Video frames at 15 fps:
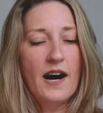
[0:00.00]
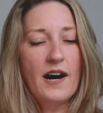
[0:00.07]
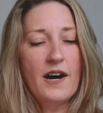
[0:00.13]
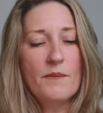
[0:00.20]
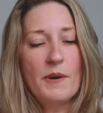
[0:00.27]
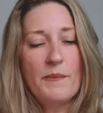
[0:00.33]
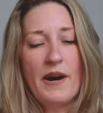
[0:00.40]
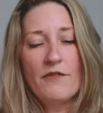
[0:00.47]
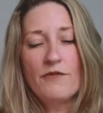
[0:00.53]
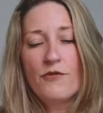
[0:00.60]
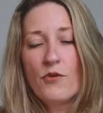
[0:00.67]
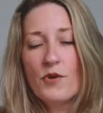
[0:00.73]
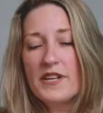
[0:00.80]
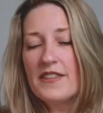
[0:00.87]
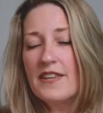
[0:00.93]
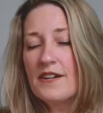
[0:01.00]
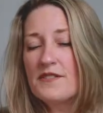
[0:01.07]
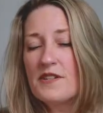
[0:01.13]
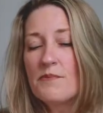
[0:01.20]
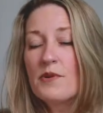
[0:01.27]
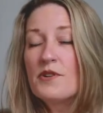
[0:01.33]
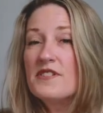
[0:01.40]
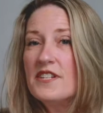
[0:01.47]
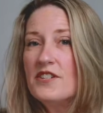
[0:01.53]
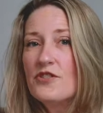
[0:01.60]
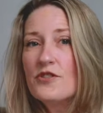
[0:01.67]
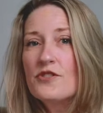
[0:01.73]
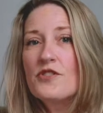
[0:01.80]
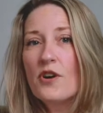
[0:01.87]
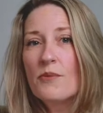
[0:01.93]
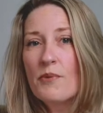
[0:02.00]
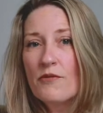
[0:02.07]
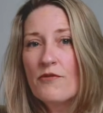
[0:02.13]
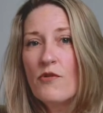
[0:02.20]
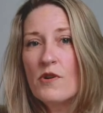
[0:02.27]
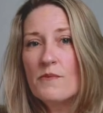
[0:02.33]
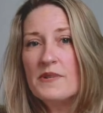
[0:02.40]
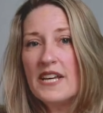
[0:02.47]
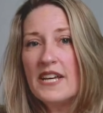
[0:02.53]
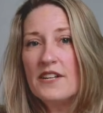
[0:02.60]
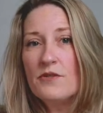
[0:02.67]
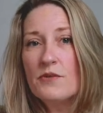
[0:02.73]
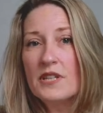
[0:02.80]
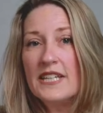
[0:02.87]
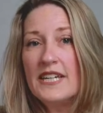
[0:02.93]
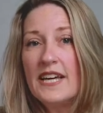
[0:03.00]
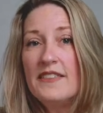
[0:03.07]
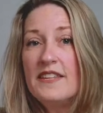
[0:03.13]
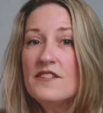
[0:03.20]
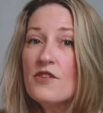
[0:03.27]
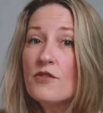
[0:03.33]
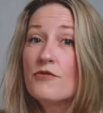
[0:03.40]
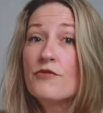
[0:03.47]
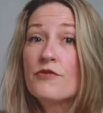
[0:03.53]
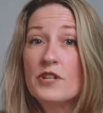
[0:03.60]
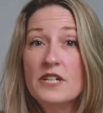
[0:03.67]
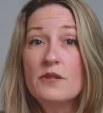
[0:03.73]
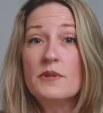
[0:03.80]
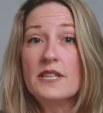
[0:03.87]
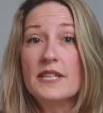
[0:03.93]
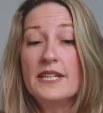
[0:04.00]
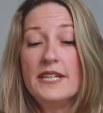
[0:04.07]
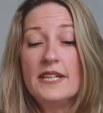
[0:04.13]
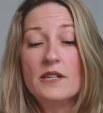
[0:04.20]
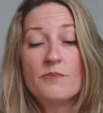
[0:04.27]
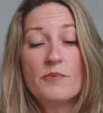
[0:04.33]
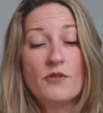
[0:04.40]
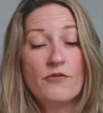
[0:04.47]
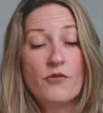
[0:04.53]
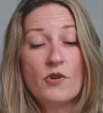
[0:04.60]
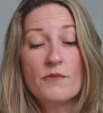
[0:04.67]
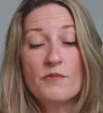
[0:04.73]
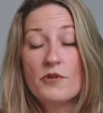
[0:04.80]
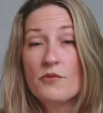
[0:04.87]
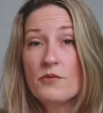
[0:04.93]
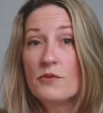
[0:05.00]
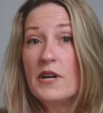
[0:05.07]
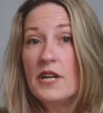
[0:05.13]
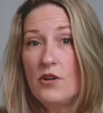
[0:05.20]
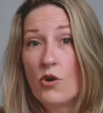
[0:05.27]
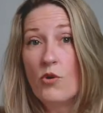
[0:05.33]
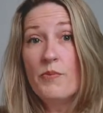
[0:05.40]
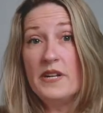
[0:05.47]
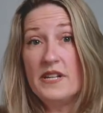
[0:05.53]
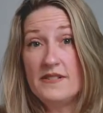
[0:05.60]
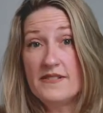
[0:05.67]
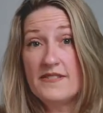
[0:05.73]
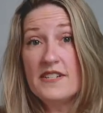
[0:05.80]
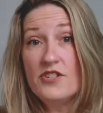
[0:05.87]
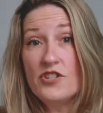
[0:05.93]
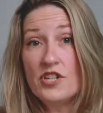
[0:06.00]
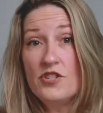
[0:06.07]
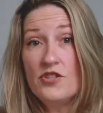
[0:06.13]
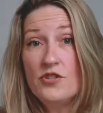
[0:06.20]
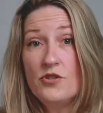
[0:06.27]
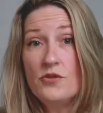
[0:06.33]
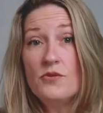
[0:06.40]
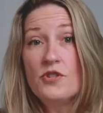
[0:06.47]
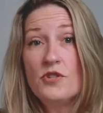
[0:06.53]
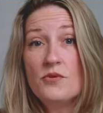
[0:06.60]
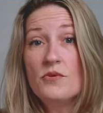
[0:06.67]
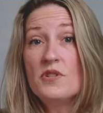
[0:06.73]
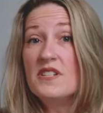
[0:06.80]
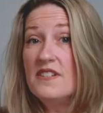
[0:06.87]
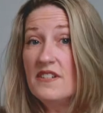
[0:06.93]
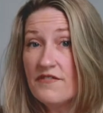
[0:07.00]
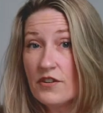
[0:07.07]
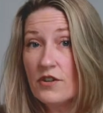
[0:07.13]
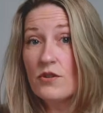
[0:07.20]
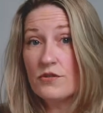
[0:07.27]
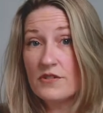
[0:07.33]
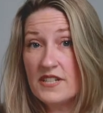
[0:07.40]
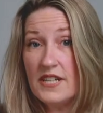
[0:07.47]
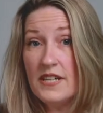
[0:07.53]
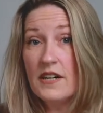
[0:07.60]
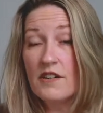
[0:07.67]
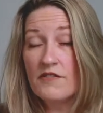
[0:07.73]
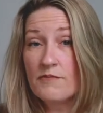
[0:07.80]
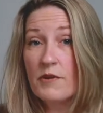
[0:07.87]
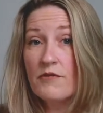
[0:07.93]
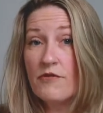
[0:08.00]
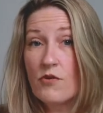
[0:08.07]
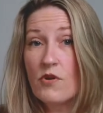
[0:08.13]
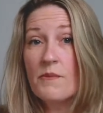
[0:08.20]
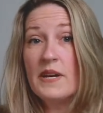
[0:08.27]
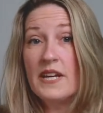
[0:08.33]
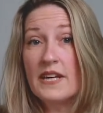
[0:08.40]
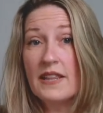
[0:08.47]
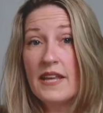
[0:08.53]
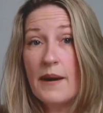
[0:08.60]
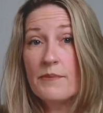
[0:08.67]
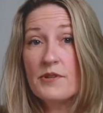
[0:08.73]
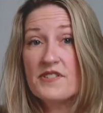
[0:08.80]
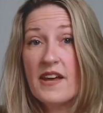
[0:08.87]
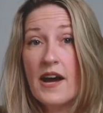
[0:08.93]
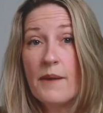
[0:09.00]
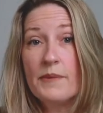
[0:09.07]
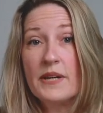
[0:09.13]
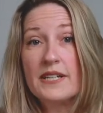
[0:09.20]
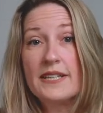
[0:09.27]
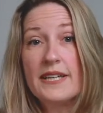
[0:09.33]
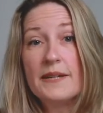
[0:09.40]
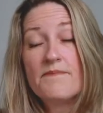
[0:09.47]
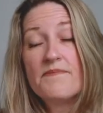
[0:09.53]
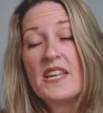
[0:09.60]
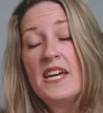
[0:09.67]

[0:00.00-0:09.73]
Um, about 40,000 procedures are performed annually, and these are frequently performed through an open incision due to the difficulty of performing it laparoscopically.